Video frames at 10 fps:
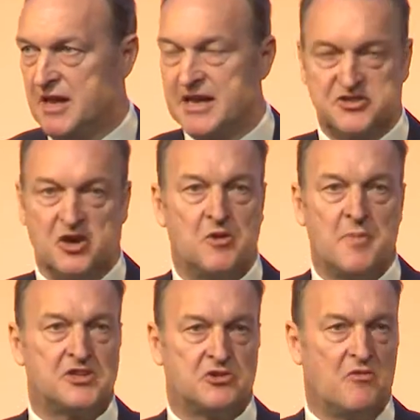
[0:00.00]
It's not a
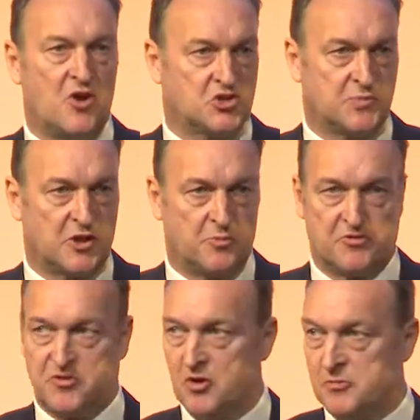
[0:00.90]
measure of hospital
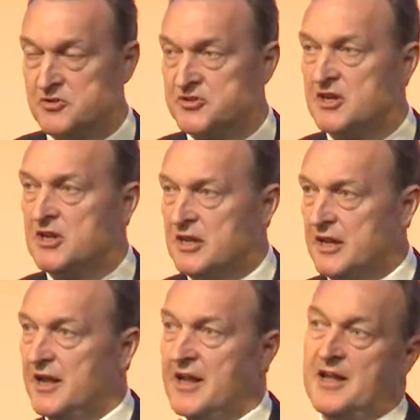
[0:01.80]
performance
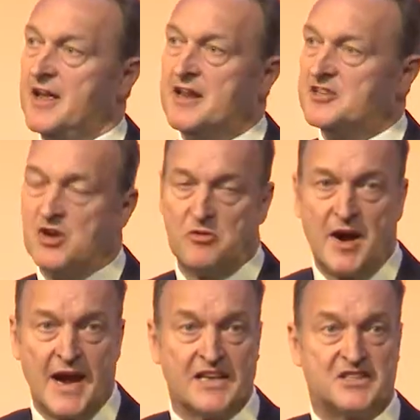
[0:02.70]
in its own
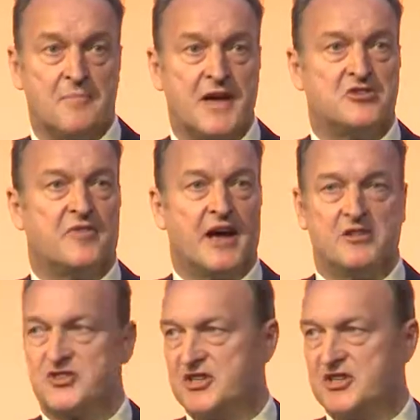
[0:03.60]
right, it's a measure of how the